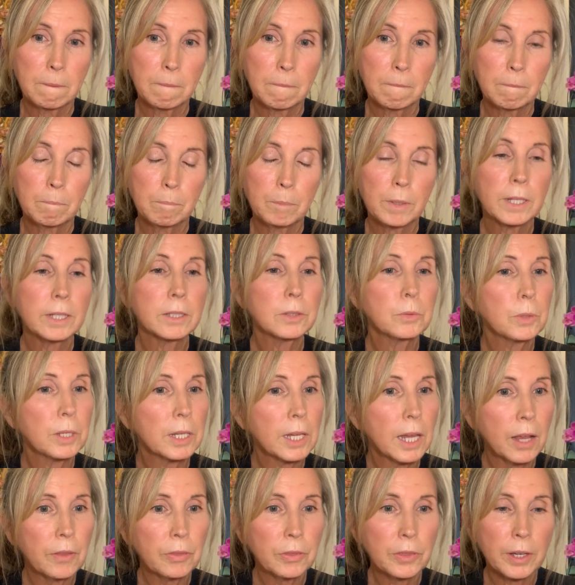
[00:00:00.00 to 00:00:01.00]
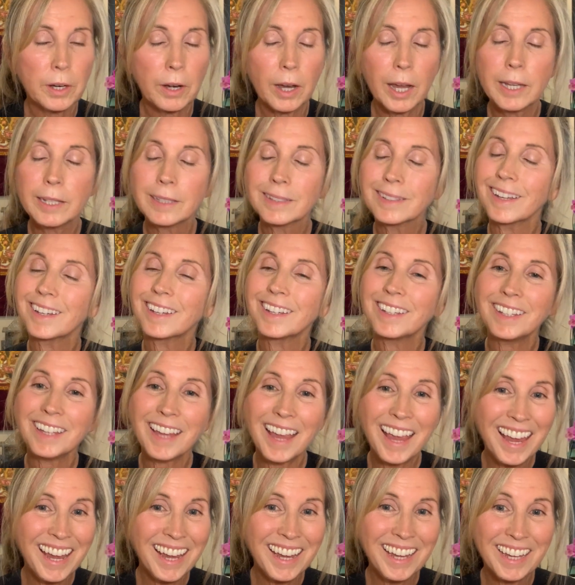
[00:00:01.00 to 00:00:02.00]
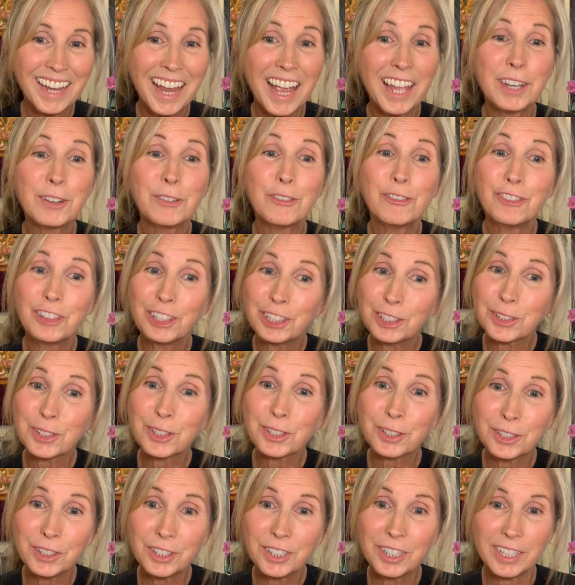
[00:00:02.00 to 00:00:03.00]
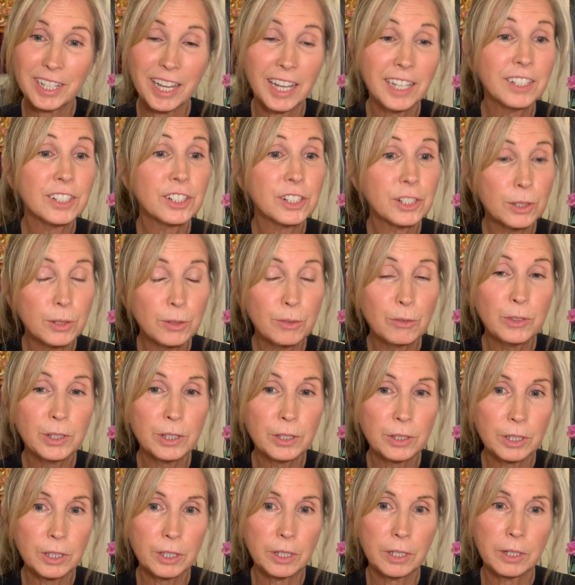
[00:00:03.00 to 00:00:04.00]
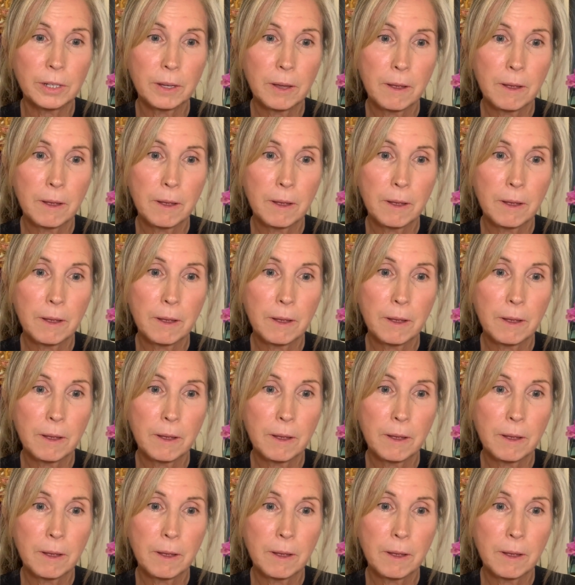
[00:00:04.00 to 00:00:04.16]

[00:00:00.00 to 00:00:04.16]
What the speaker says: because we get there and it's yay, and it feels good, and it should feel good.